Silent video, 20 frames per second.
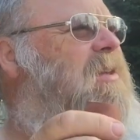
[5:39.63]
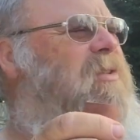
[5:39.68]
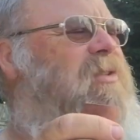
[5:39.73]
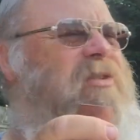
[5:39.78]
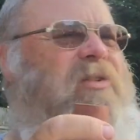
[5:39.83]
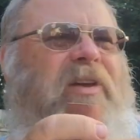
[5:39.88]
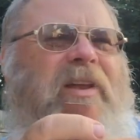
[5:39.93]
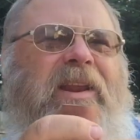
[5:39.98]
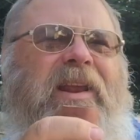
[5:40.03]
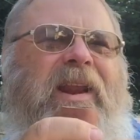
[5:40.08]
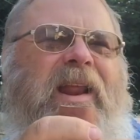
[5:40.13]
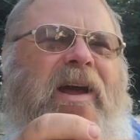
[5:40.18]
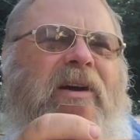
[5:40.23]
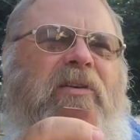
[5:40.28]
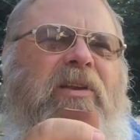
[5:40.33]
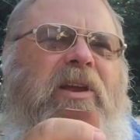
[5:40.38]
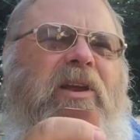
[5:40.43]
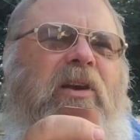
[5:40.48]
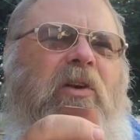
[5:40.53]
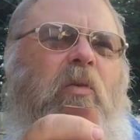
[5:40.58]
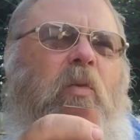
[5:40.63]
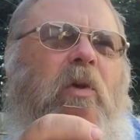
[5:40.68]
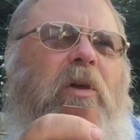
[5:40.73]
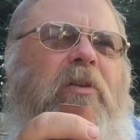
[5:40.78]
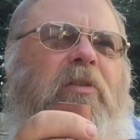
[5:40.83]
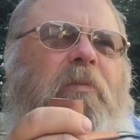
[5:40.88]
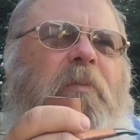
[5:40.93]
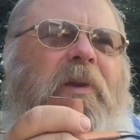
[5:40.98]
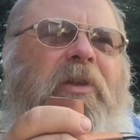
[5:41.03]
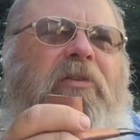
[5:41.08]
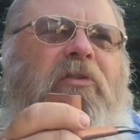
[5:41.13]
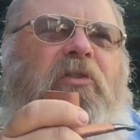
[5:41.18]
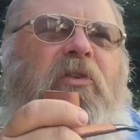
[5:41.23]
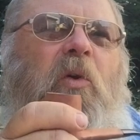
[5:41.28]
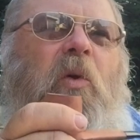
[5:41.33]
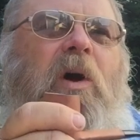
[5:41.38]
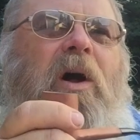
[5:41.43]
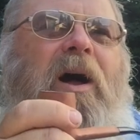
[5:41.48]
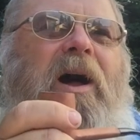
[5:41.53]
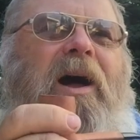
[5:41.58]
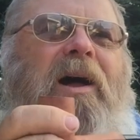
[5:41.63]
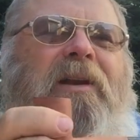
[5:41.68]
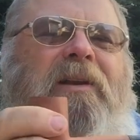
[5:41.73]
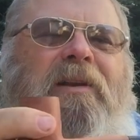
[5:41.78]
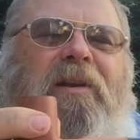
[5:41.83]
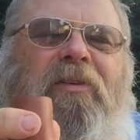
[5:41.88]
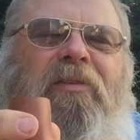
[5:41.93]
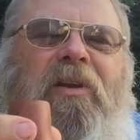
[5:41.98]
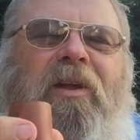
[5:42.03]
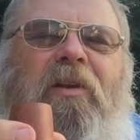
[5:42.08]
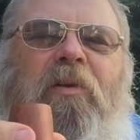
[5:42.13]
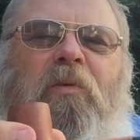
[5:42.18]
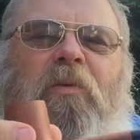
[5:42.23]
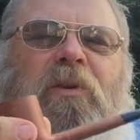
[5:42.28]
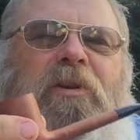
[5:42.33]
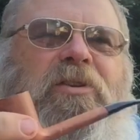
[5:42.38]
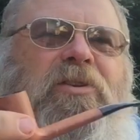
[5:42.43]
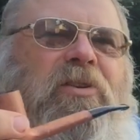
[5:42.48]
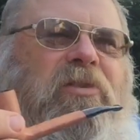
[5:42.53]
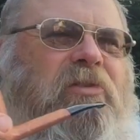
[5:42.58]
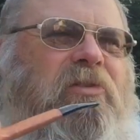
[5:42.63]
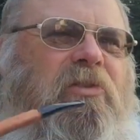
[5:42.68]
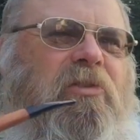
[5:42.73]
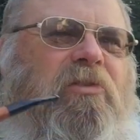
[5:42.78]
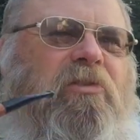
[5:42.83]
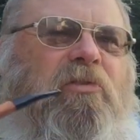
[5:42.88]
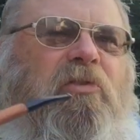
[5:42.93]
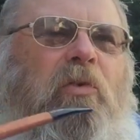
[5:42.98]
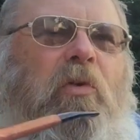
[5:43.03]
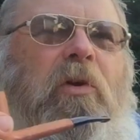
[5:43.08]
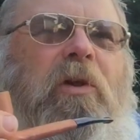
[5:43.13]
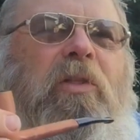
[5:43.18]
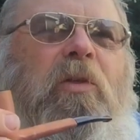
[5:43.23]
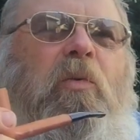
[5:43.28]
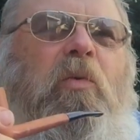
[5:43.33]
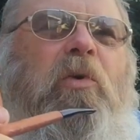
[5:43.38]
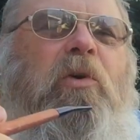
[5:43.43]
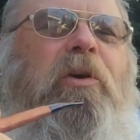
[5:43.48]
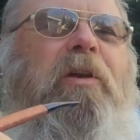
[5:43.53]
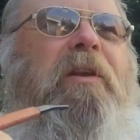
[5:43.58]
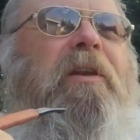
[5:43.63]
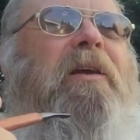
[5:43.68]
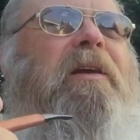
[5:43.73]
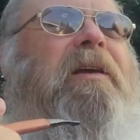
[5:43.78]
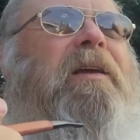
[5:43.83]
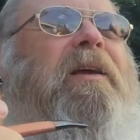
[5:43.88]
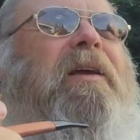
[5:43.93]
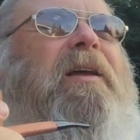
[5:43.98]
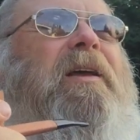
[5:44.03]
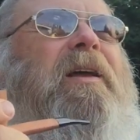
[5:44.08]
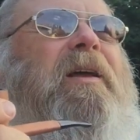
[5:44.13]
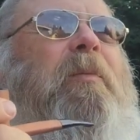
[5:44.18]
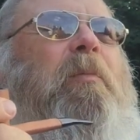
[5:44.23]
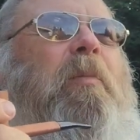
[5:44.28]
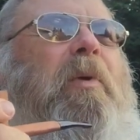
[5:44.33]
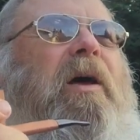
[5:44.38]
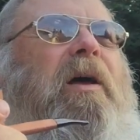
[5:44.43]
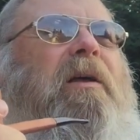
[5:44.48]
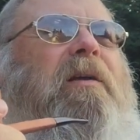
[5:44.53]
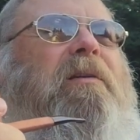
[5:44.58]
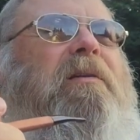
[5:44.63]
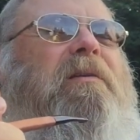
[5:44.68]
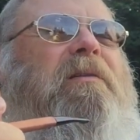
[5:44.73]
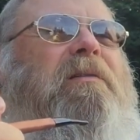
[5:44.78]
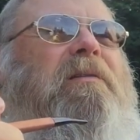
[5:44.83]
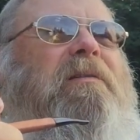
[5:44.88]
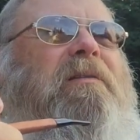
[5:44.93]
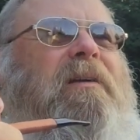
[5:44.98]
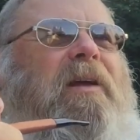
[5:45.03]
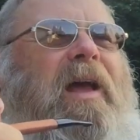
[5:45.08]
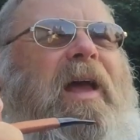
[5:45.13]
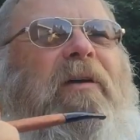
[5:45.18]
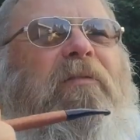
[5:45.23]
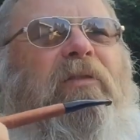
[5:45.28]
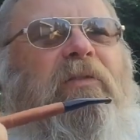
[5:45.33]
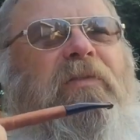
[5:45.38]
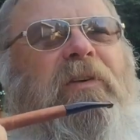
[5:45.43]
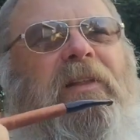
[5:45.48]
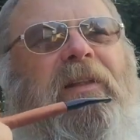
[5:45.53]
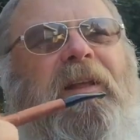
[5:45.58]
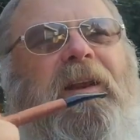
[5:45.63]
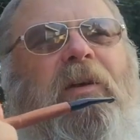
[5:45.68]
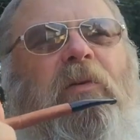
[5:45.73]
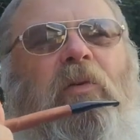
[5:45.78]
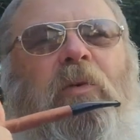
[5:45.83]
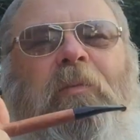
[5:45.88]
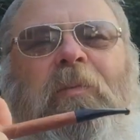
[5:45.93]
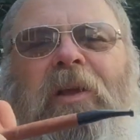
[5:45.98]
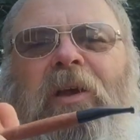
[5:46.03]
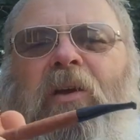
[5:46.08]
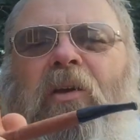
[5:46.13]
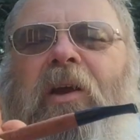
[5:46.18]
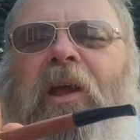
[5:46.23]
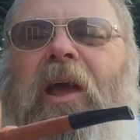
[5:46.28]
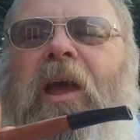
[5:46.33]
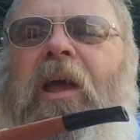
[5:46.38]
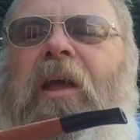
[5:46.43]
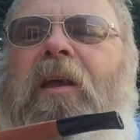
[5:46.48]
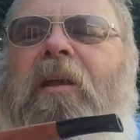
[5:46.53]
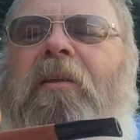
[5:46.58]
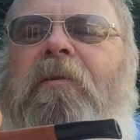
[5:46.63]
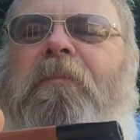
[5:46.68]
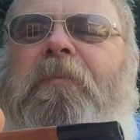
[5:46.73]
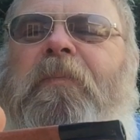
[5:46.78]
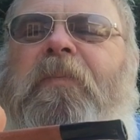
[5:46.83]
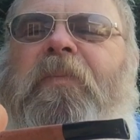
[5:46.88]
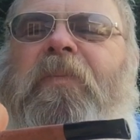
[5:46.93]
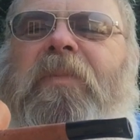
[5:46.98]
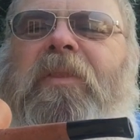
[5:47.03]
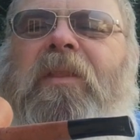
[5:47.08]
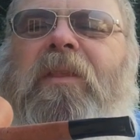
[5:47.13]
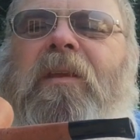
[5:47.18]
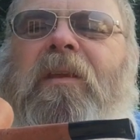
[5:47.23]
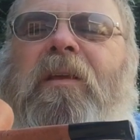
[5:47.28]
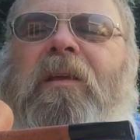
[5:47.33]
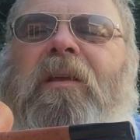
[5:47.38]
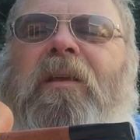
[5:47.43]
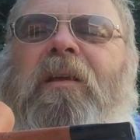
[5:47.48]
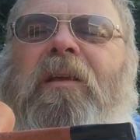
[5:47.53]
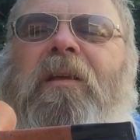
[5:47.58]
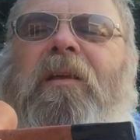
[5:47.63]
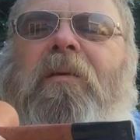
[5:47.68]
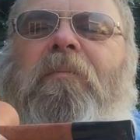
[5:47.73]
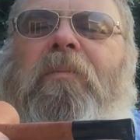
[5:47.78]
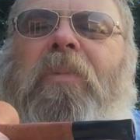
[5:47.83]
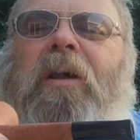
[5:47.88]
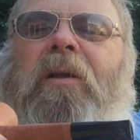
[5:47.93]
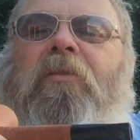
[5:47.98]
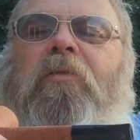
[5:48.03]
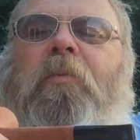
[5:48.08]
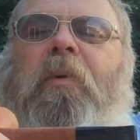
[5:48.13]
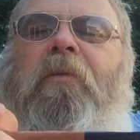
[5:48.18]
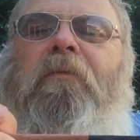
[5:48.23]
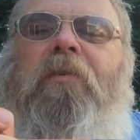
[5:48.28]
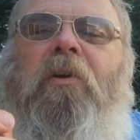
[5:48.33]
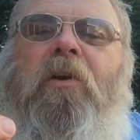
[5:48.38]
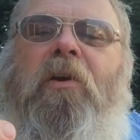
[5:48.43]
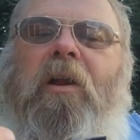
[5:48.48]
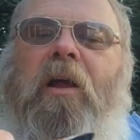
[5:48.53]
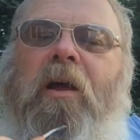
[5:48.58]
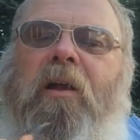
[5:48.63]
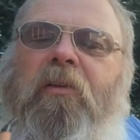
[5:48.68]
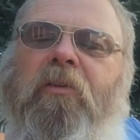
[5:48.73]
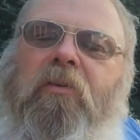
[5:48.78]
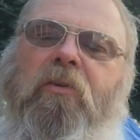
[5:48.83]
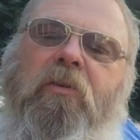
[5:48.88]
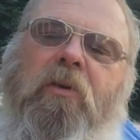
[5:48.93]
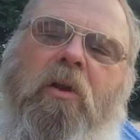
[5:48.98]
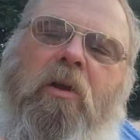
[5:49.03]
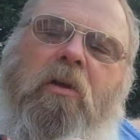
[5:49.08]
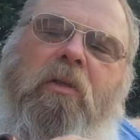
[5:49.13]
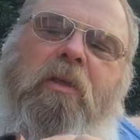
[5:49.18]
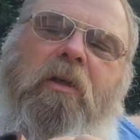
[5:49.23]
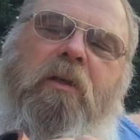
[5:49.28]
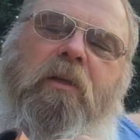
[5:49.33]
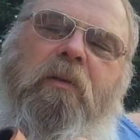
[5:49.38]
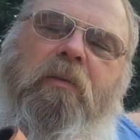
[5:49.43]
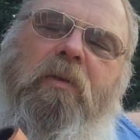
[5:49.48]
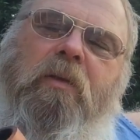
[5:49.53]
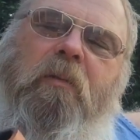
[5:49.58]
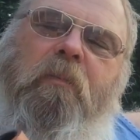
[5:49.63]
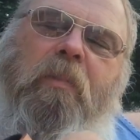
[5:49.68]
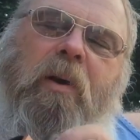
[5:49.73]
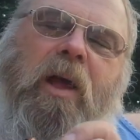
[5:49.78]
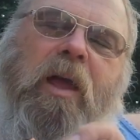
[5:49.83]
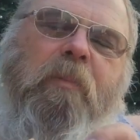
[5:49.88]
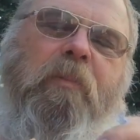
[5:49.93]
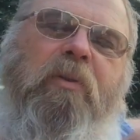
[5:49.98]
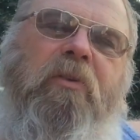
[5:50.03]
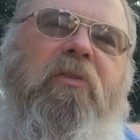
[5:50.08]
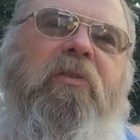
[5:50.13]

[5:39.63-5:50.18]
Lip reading: it sitting out here while it's been so hot, because I don't want to just destroy the wood, but I have a feeling it would be okay. But it's been very nice. You know, the pipe